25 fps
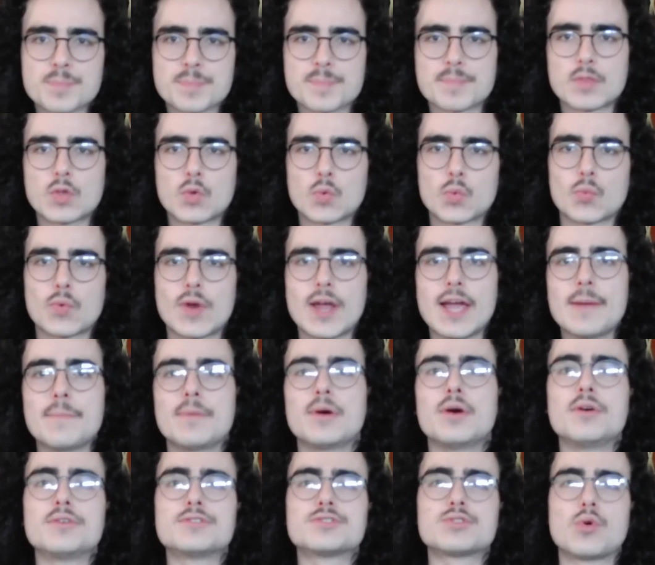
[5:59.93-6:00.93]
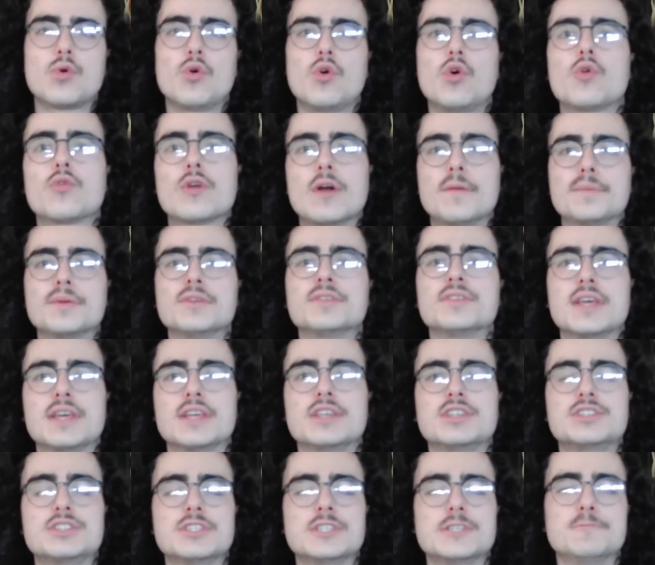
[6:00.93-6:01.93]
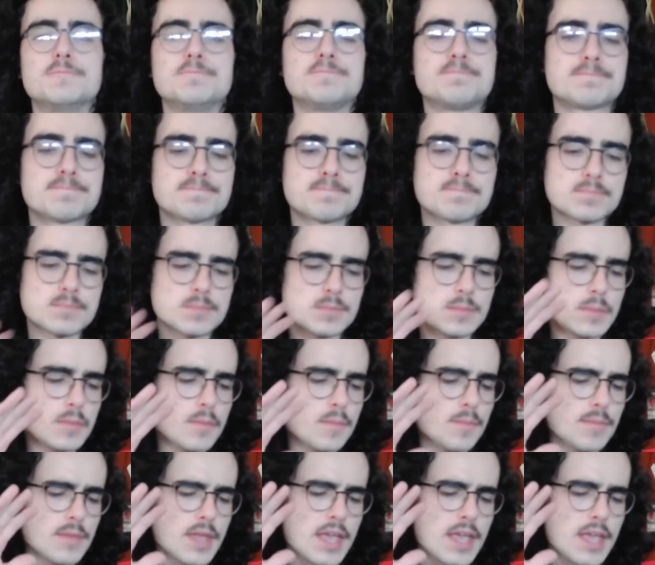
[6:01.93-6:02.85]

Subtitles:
Rabo's whole reputation and